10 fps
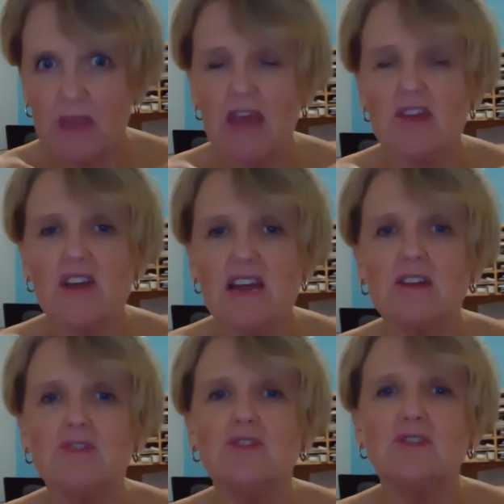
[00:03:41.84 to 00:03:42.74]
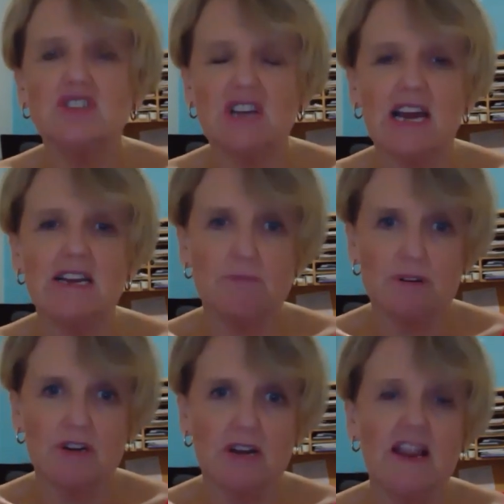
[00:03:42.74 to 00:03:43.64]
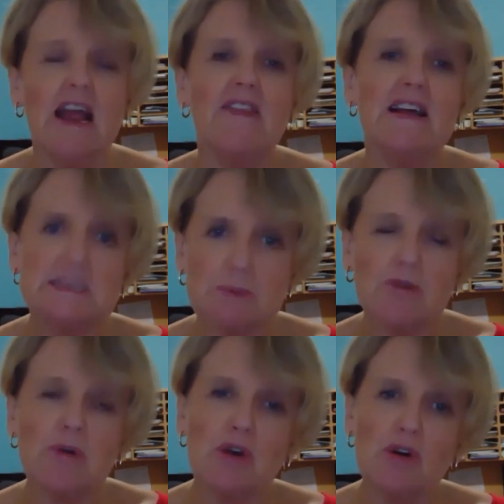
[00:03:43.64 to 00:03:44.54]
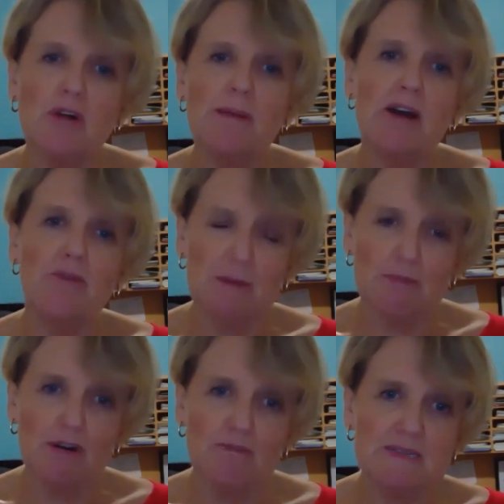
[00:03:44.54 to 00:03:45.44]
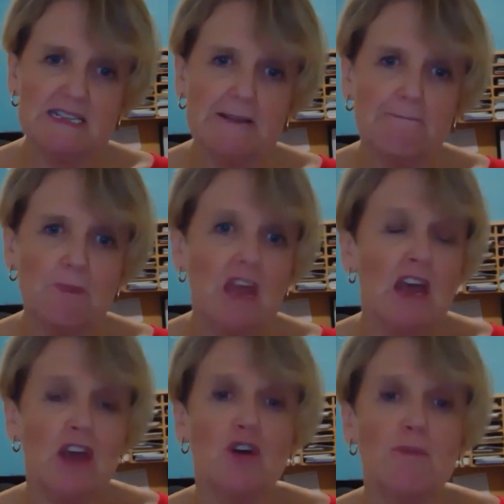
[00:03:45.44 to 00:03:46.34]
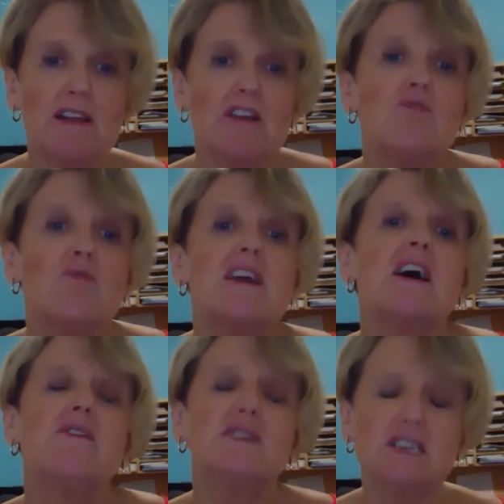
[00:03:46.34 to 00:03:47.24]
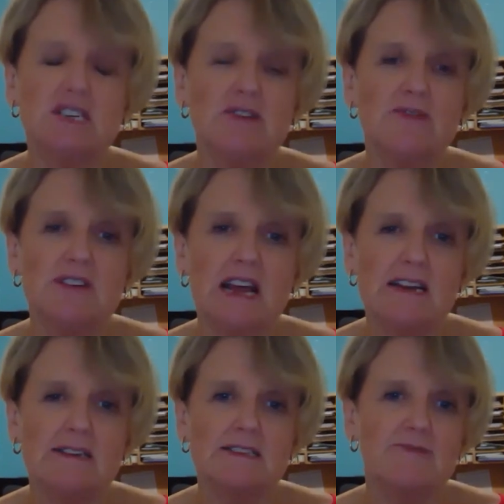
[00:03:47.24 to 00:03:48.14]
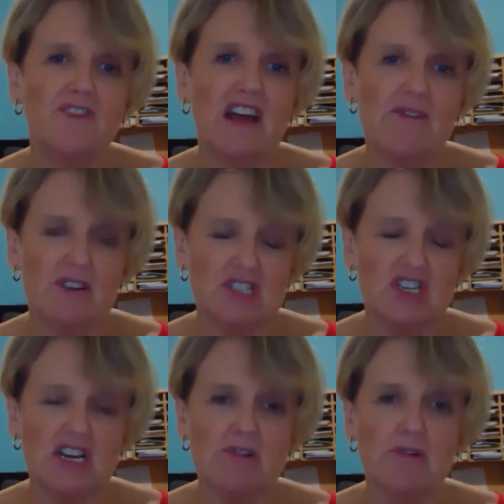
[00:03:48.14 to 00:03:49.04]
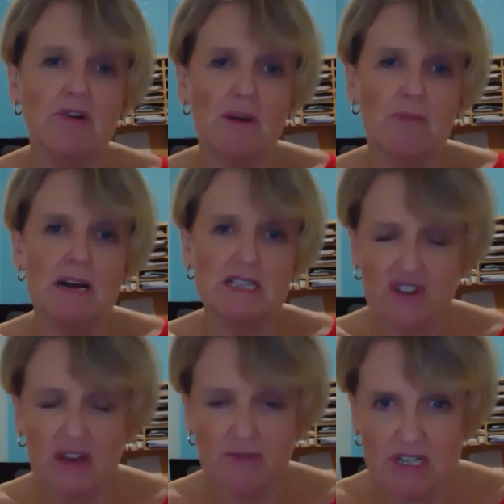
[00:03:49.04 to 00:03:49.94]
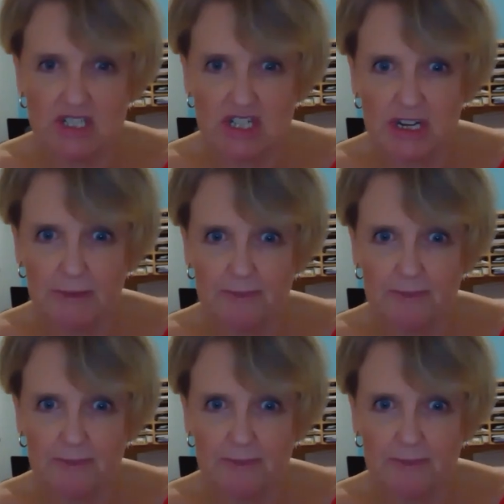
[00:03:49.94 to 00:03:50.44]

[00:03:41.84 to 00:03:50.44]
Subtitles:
You get a new shade and put on. That is what we call about repurposing. It could be that you recovered a dad's favourite chair or grandma's favourite chair.